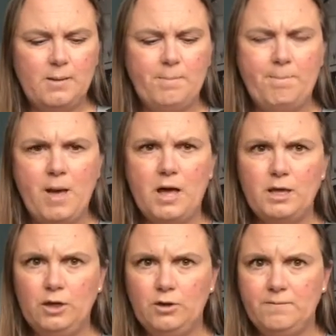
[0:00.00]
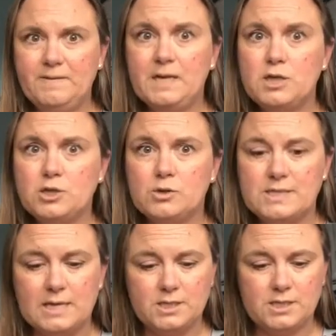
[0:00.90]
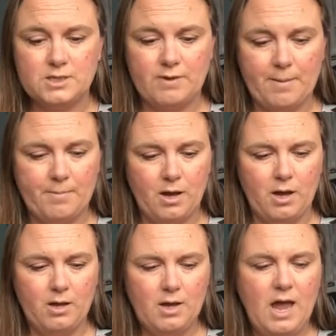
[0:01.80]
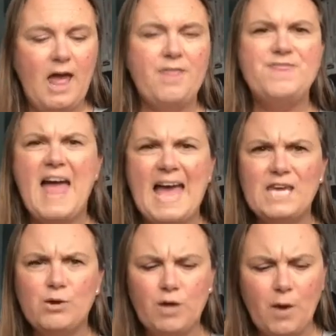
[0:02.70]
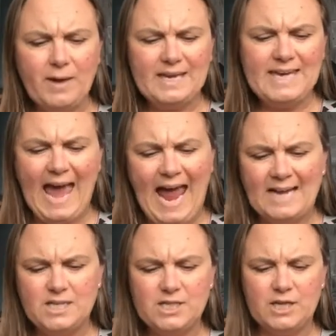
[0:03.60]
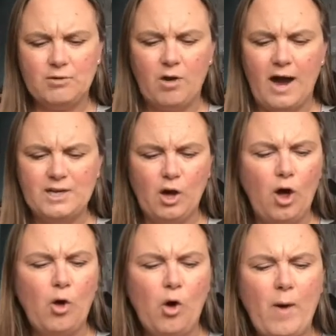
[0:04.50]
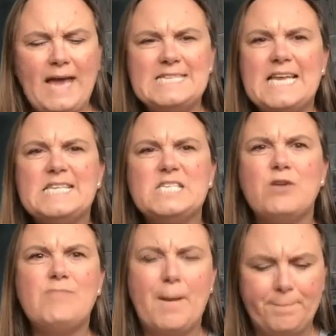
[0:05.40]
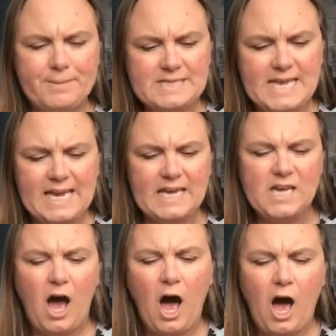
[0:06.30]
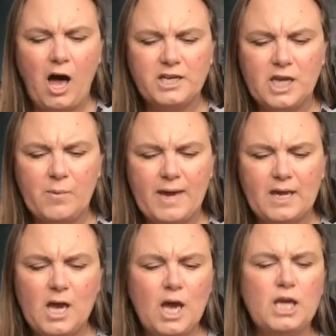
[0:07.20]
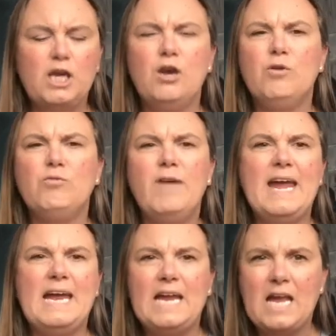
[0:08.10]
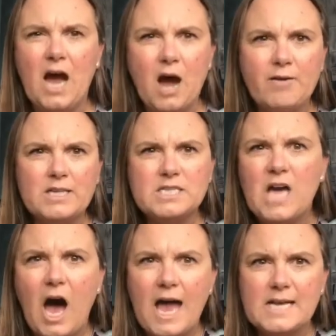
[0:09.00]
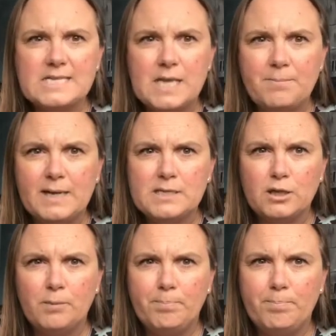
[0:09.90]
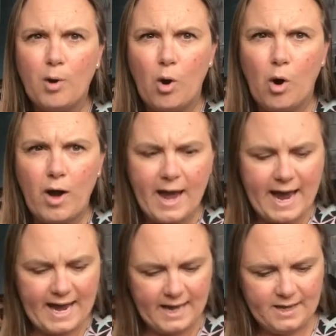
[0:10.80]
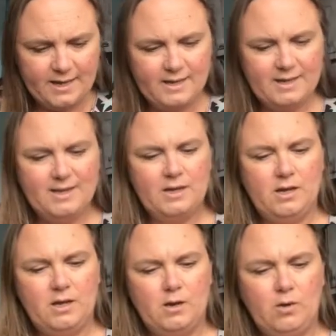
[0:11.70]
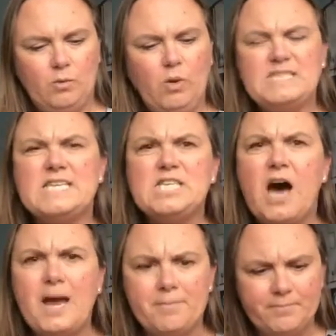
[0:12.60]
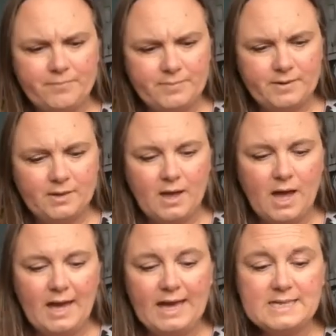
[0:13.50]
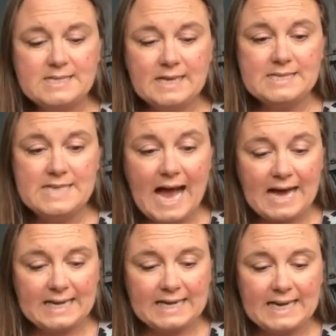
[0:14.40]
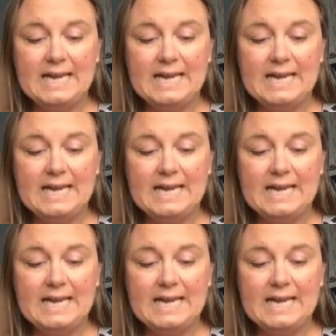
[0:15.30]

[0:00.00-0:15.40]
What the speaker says: "But you'd finished your sentence, Grandma." "There you go again," she cried. "Always interrupting and arguing. You really are a tiresome little boy." "What's the time?" "It's exactly